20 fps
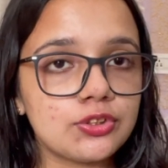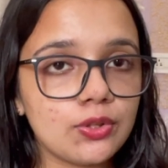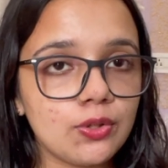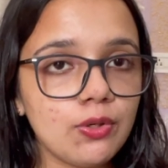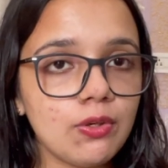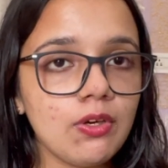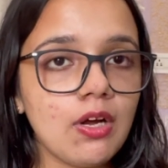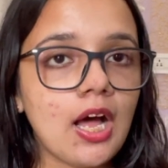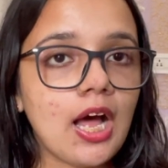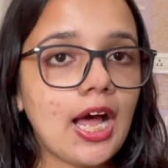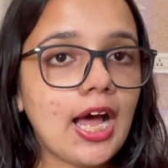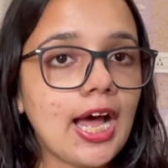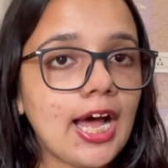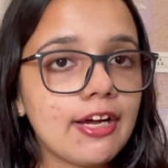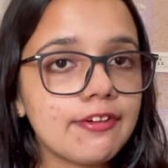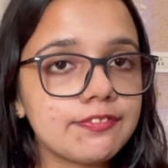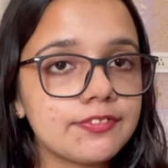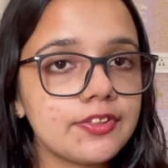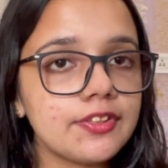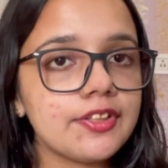So,
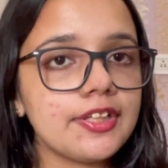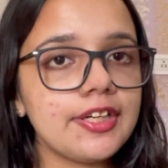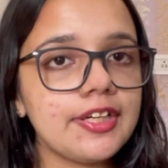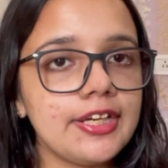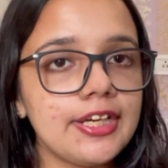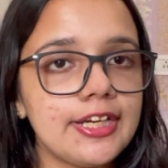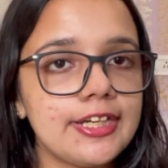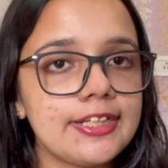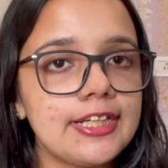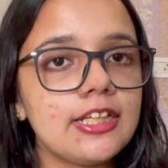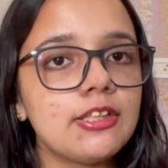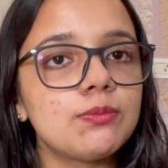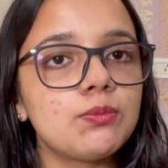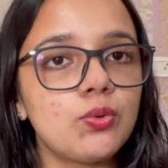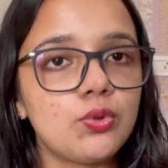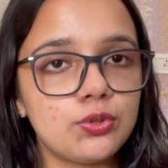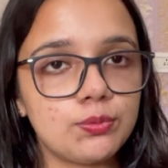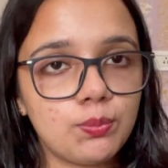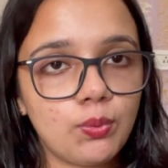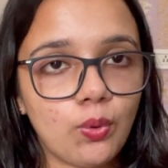after creating
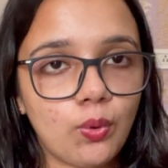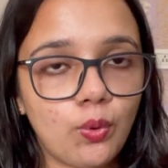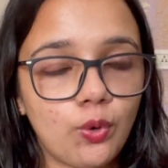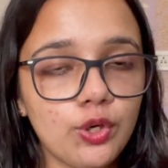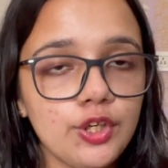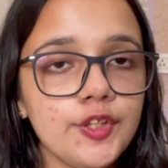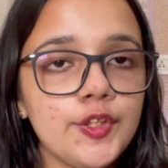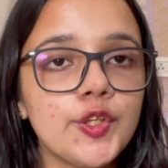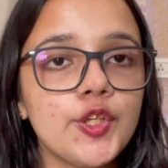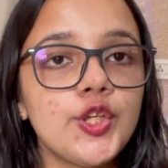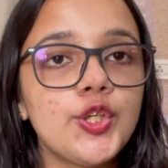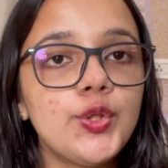mood board,